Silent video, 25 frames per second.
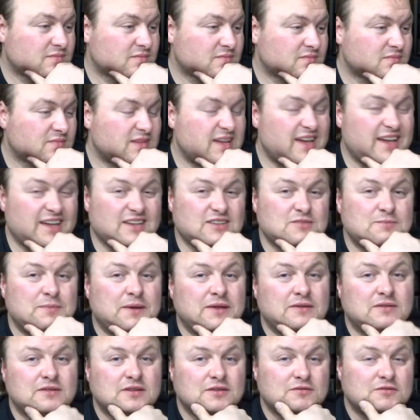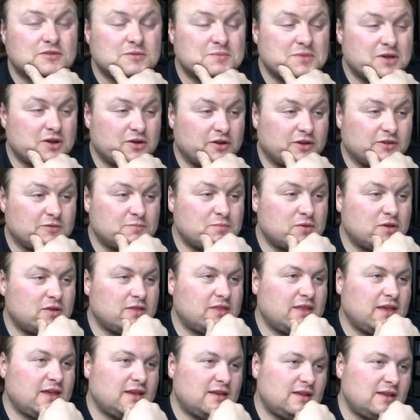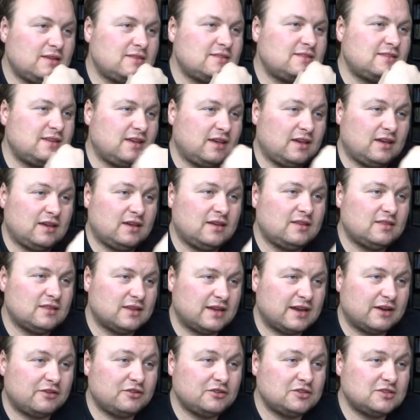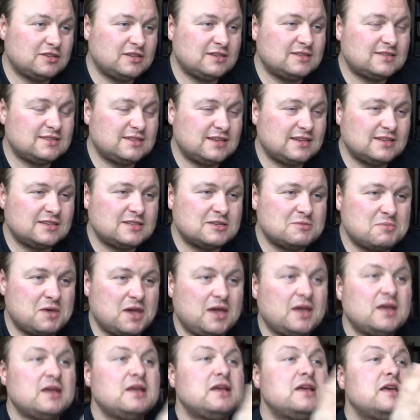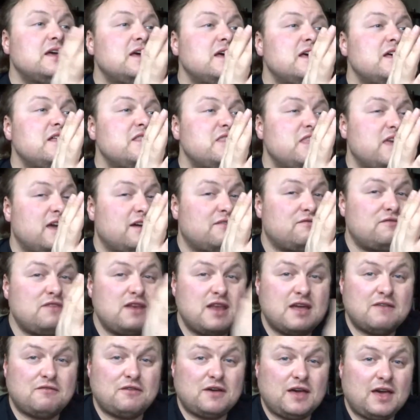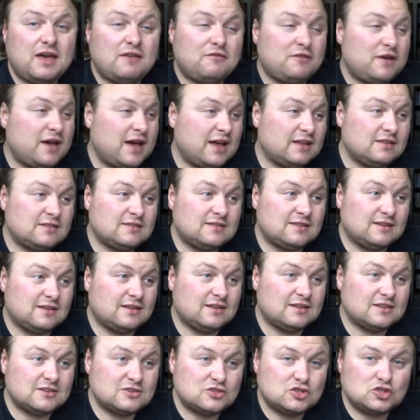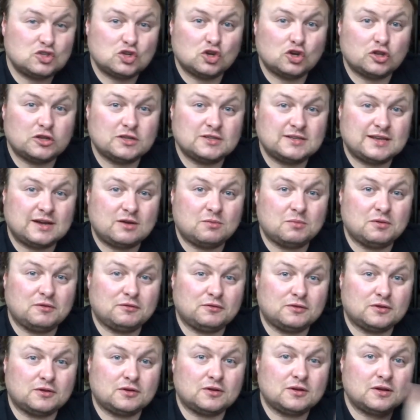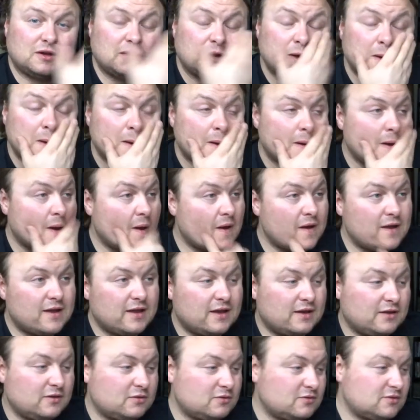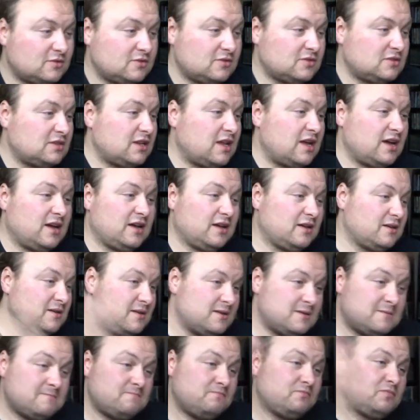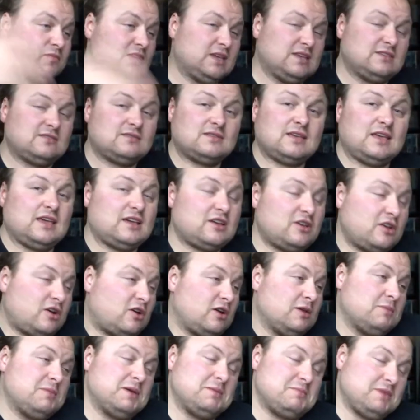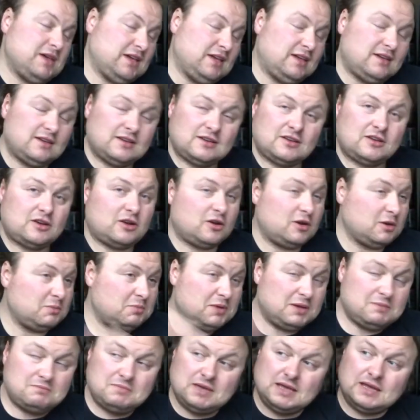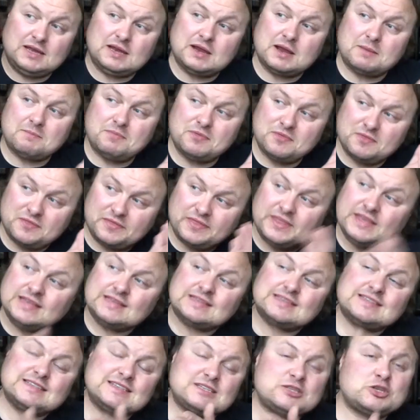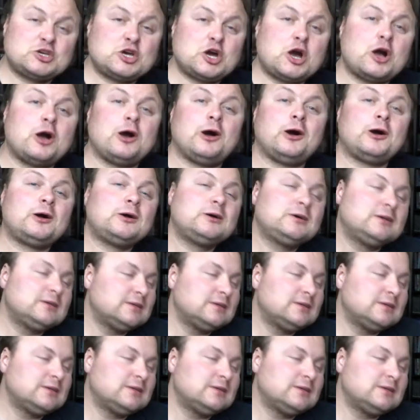that expensive, to be honest, but they did say, the garage did say to me, they have never ever had to sort this out before. And it was just like, it could only be me. Could only be me and this car.